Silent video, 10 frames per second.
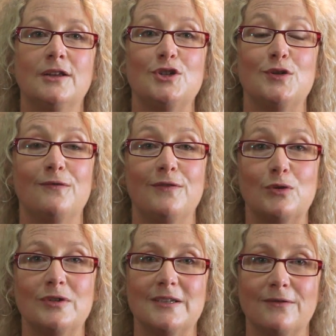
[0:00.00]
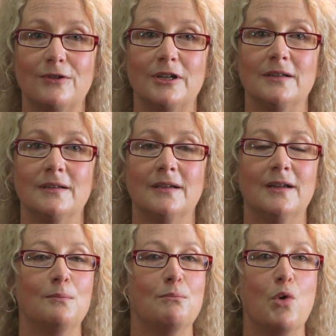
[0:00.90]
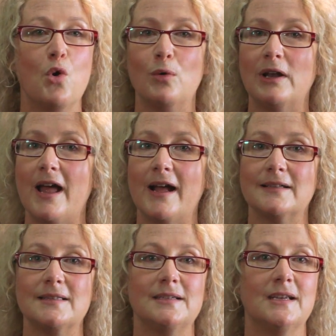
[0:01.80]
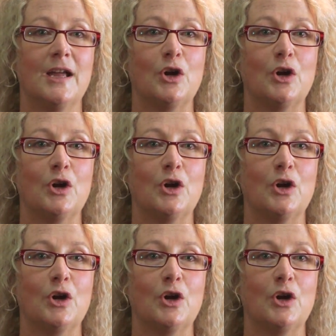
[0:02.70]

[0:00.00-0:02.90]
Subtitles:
Do you feel different, more relaxed,